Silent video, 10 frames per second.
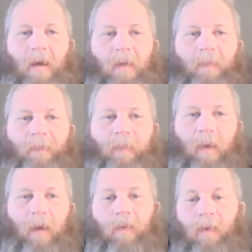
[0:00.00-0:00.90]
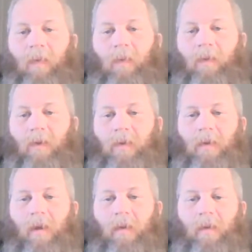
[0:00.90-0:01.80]
and if you choose
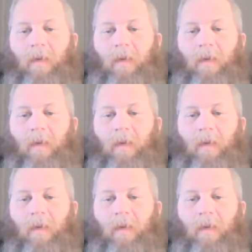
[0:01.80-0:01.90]
not to,